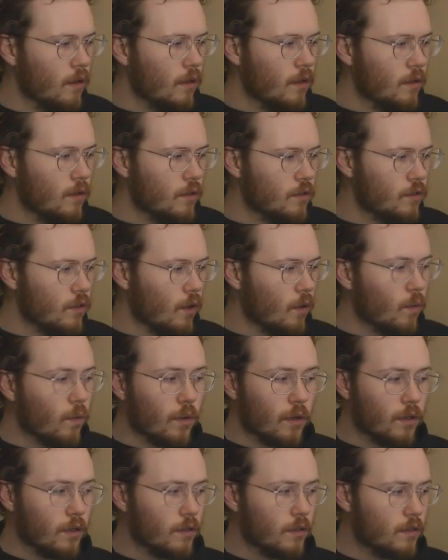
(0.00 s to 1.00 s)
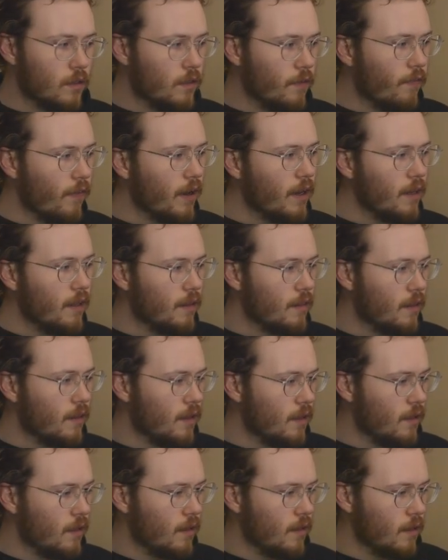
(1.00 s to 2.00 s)
So we're defining
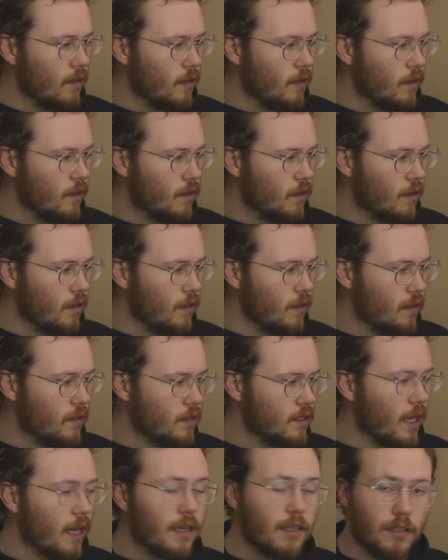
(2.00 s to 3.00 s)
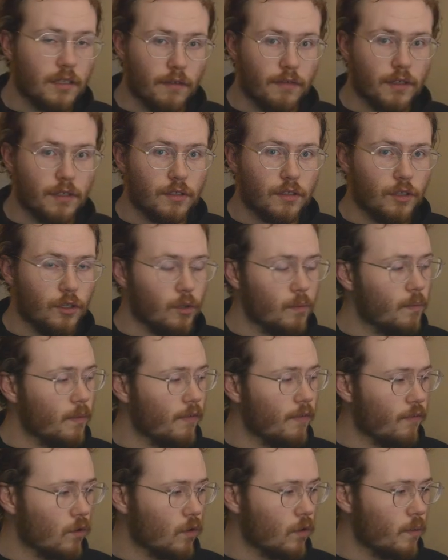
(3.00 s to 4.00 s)
the size of this cube
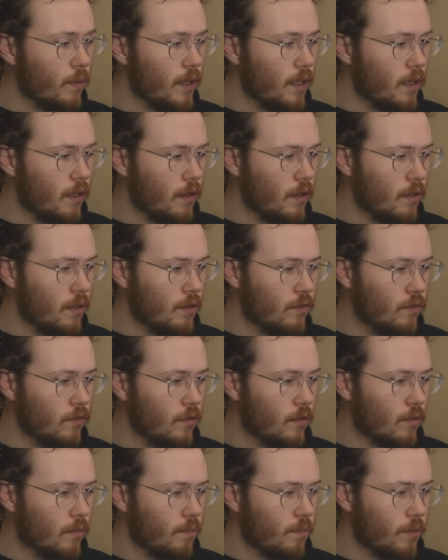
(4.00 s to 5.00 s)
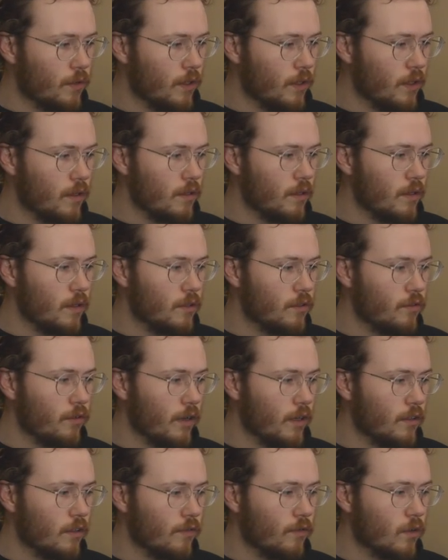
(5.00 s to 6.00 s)
before we put it into these
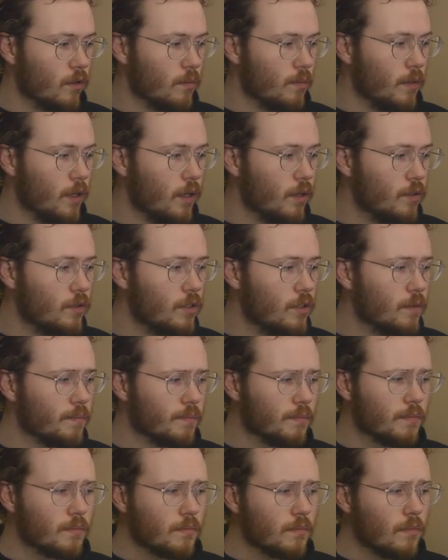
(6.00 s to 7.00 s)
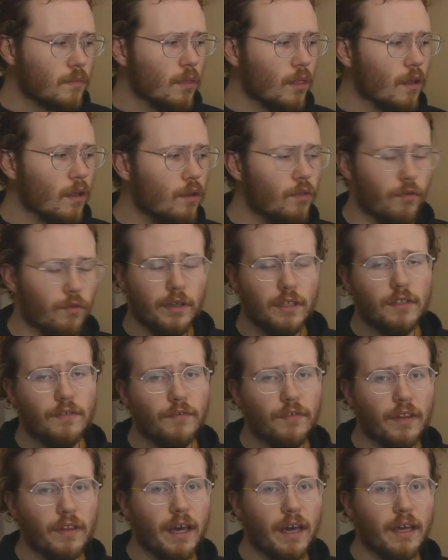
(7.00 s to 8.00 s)
transform nodes. The reason
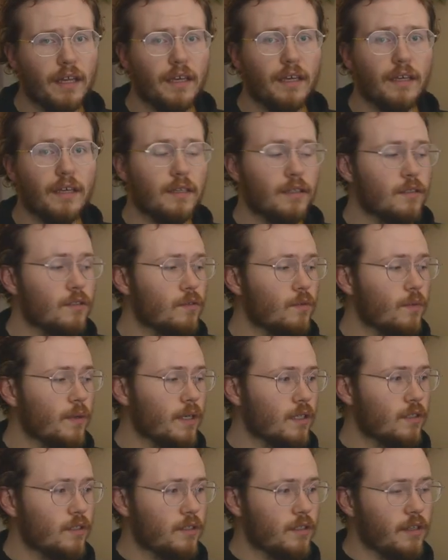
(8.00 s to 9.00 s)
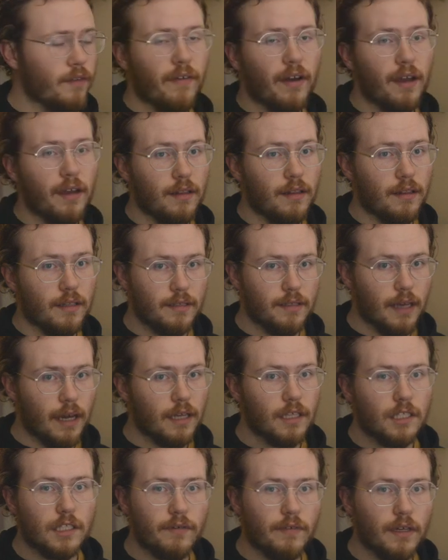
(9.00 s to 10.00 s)
for that is we can just define the
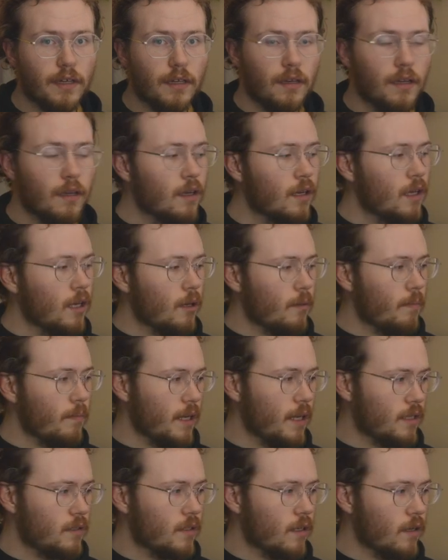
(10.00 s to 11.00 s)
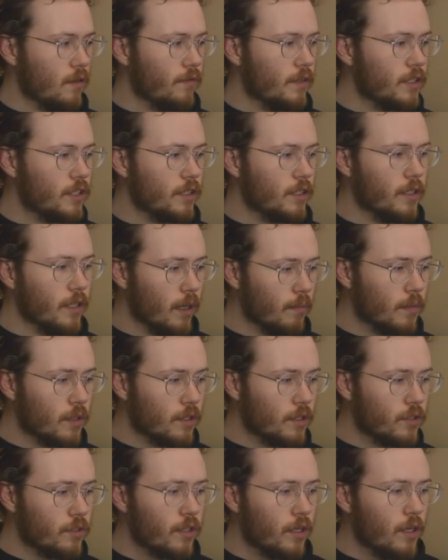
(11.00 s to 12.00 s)
size of it based on rigid
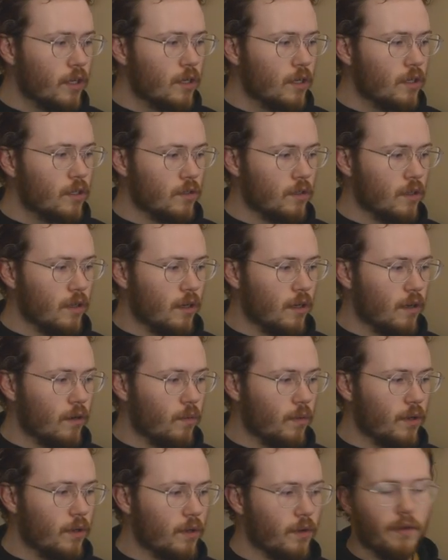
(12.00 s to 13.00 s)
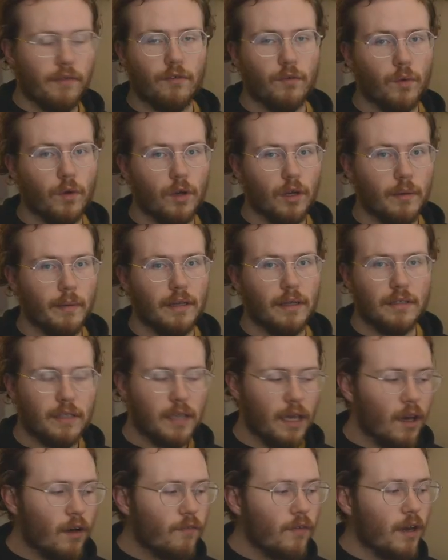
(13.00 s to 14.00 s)
numbers so that we don't have to worry about
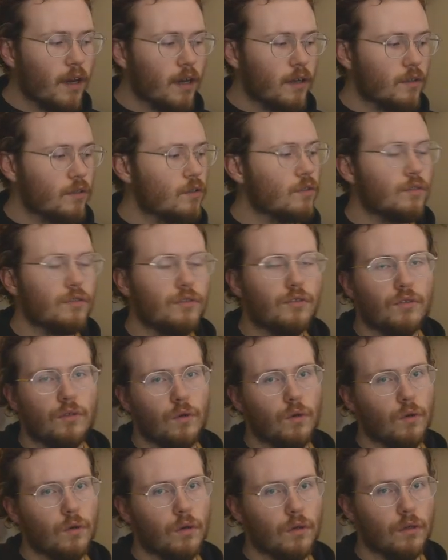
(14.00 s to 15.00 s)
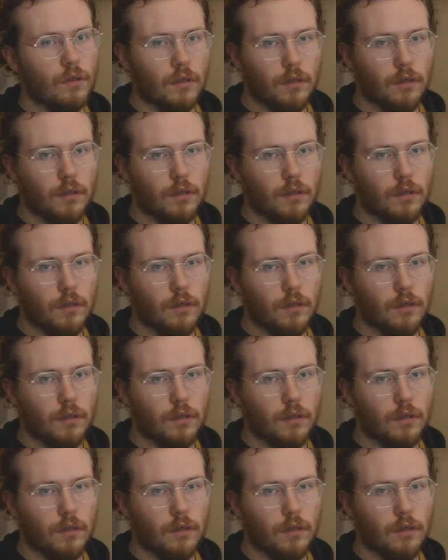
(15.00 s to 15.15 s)
scale factors or